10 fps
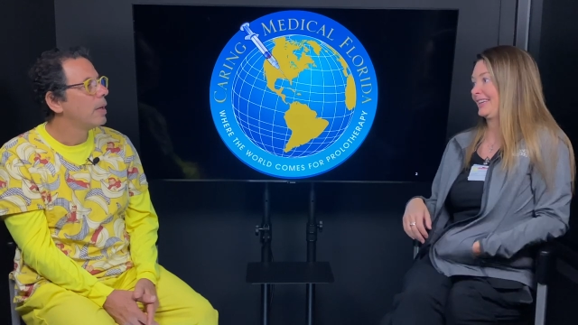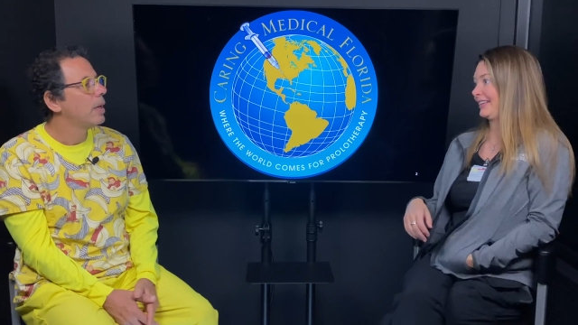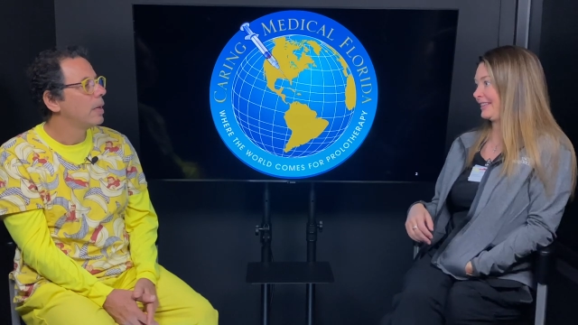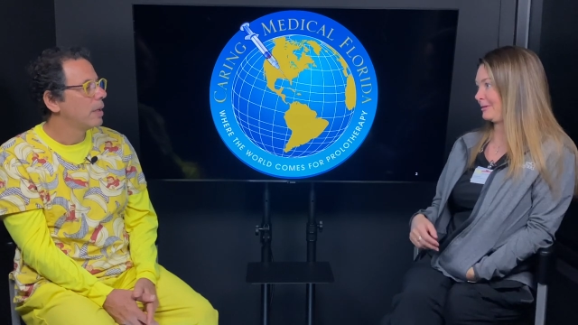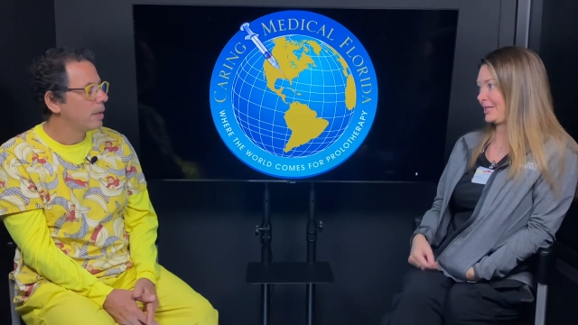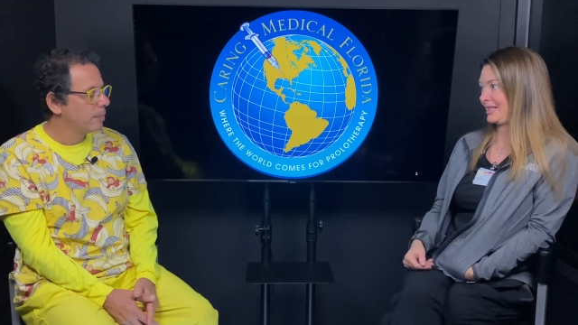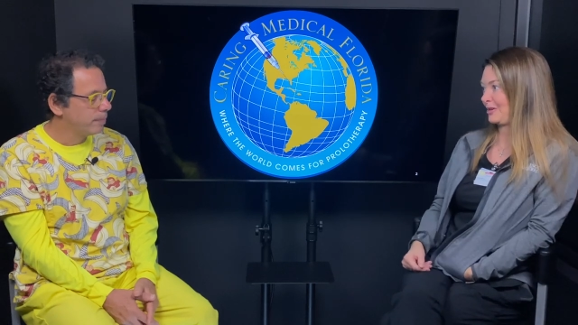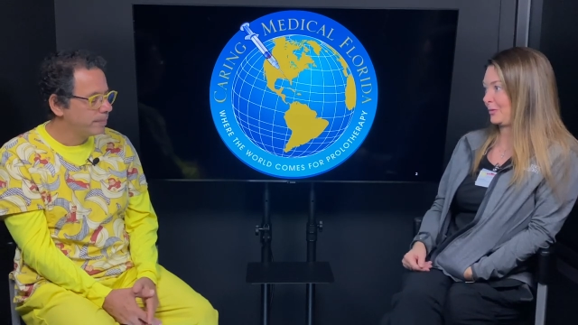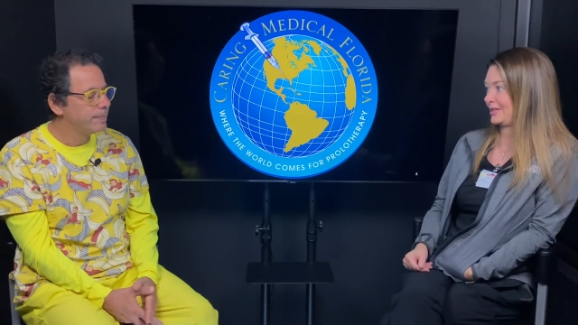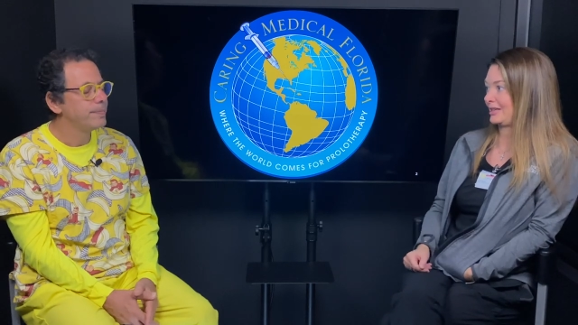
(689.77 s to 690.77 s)
Speaker 1: And I mean,
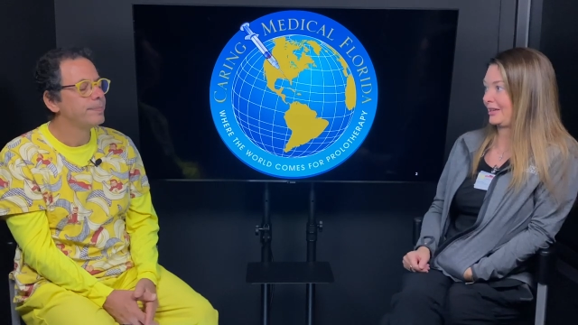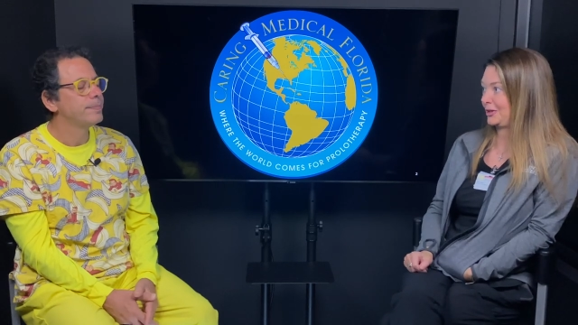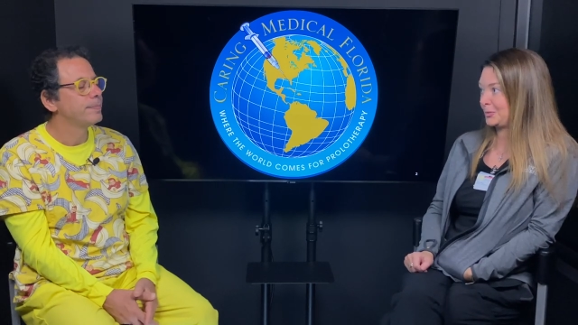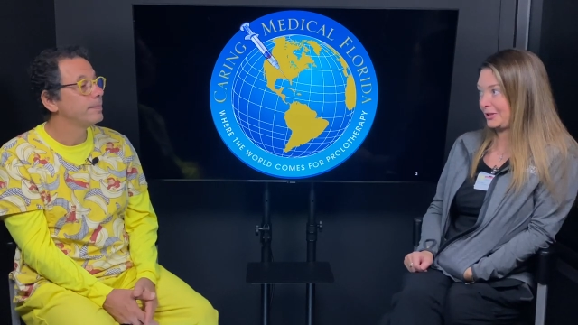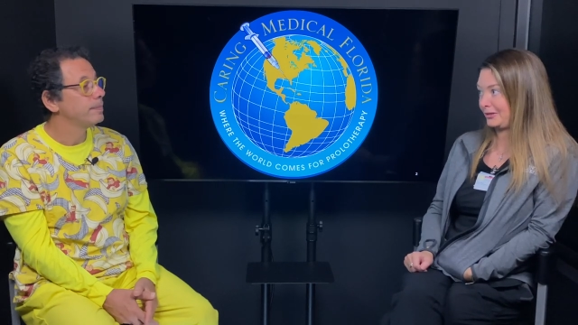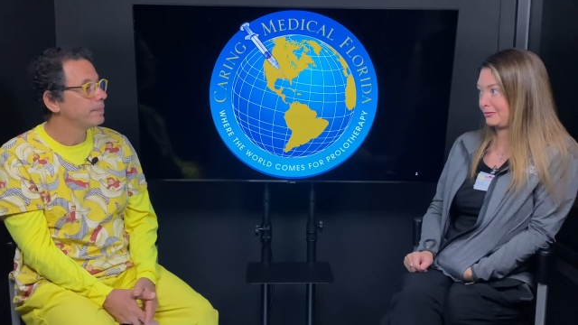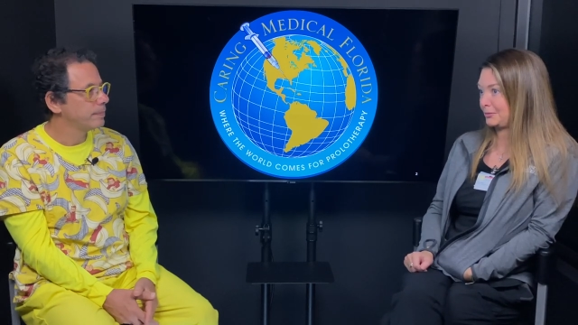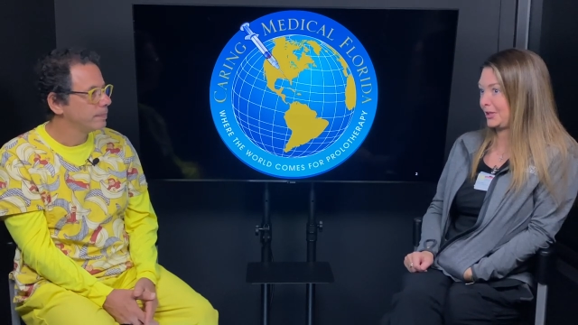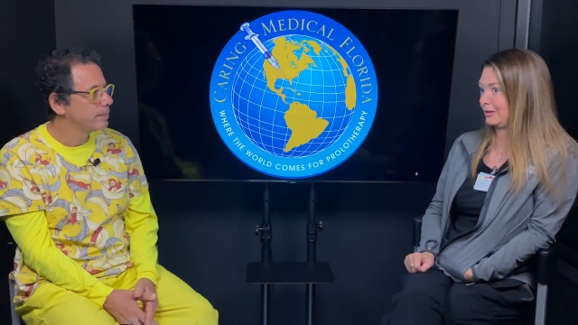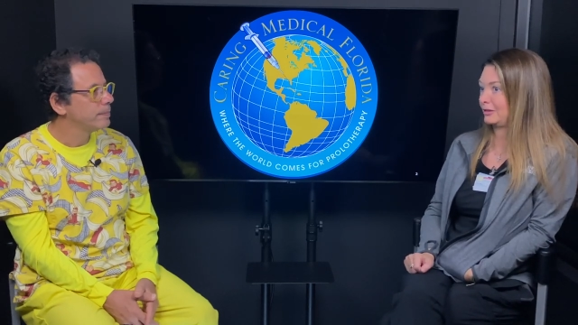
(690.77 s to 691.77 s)
that was eye
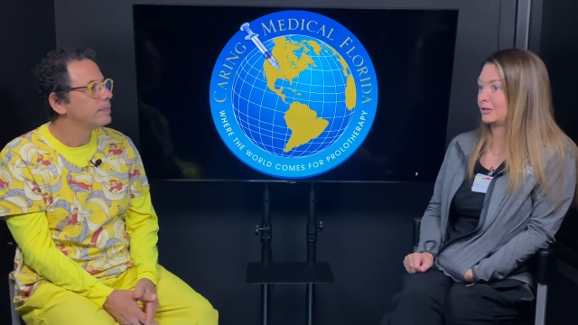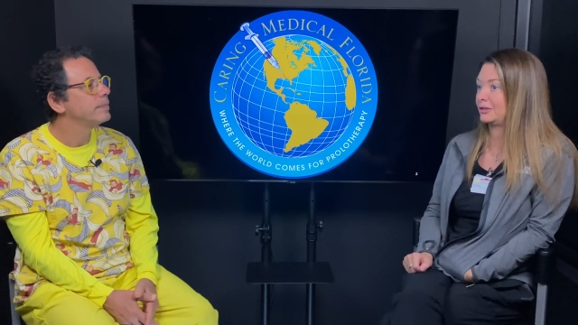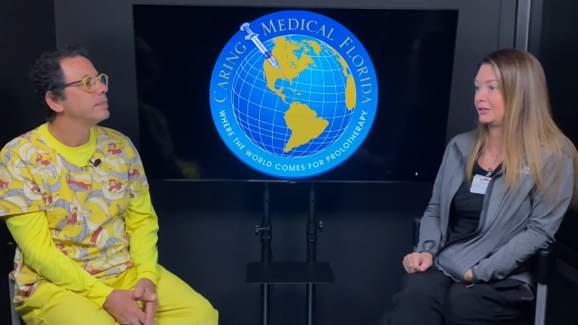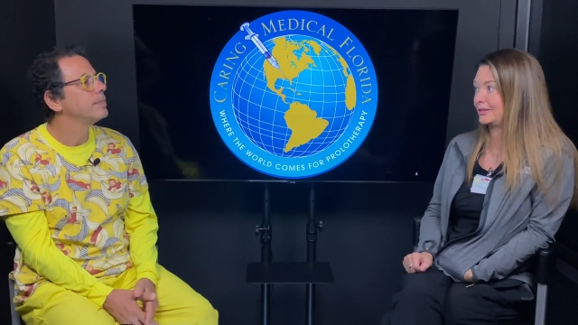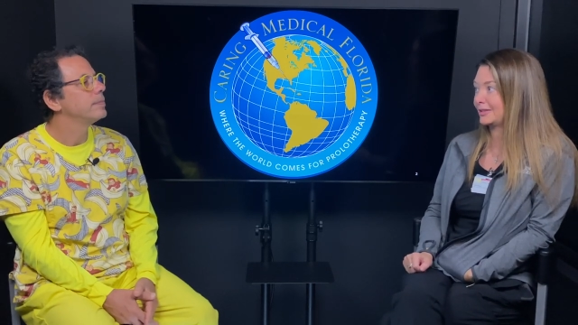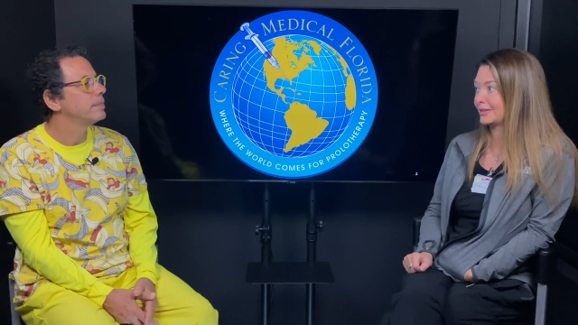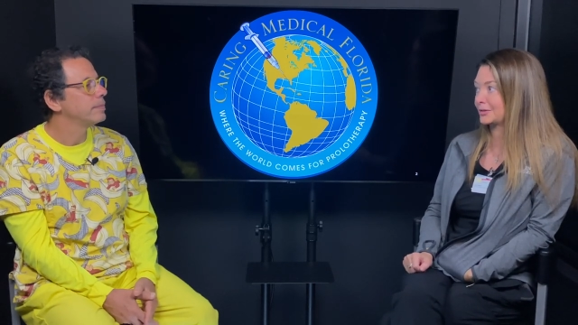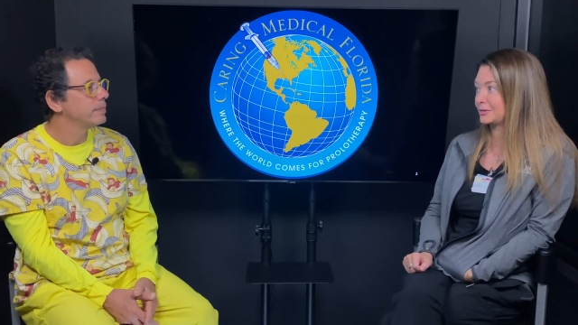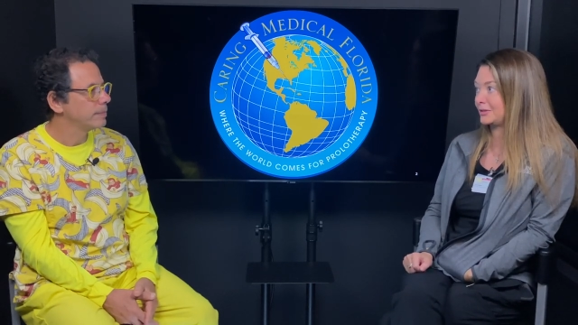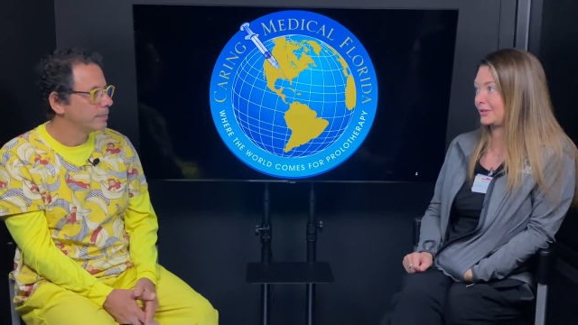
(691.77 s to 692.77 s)
opening for me to learn
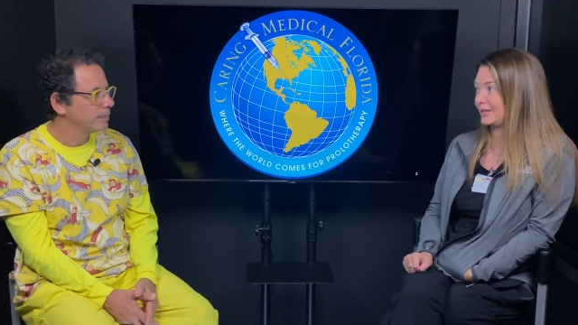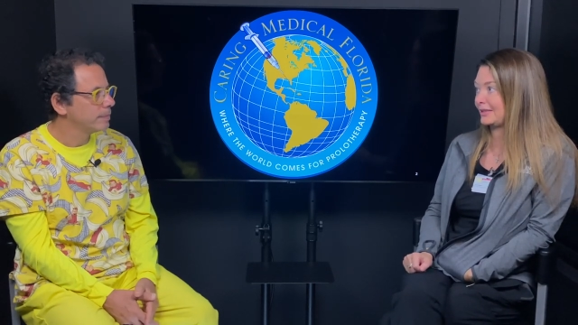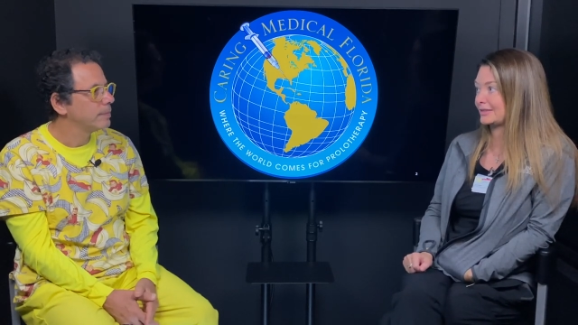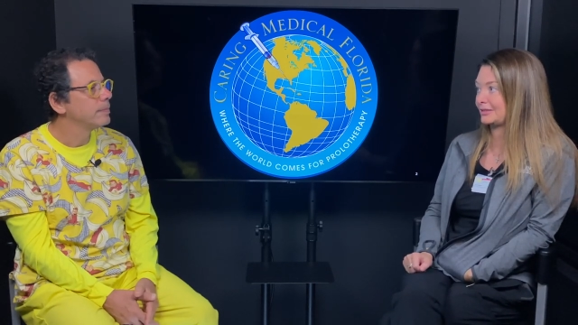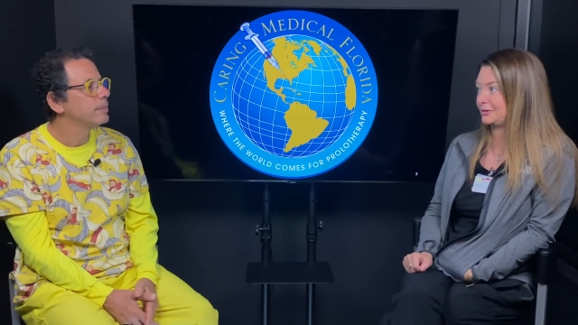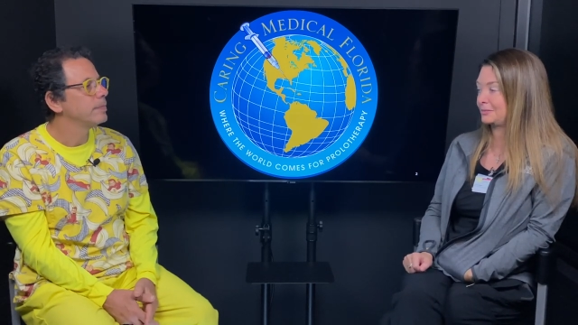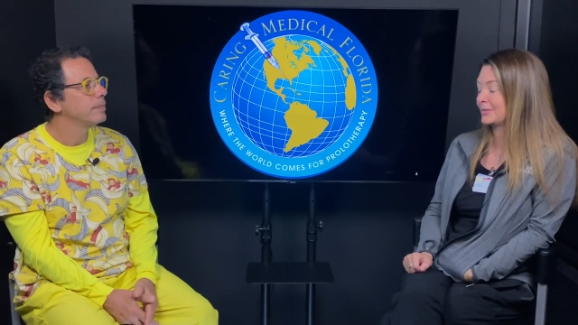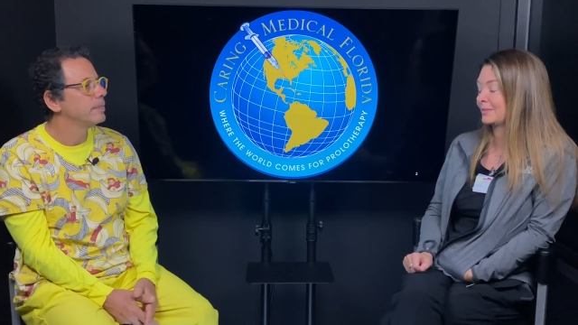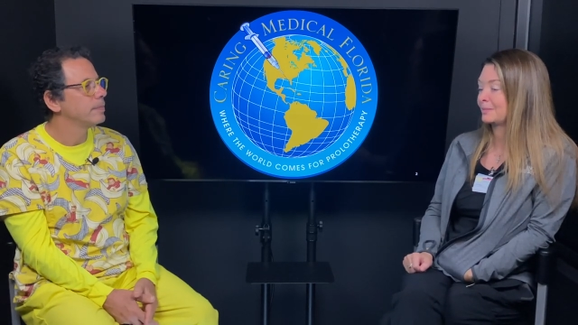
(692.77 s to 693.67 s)
through all this. So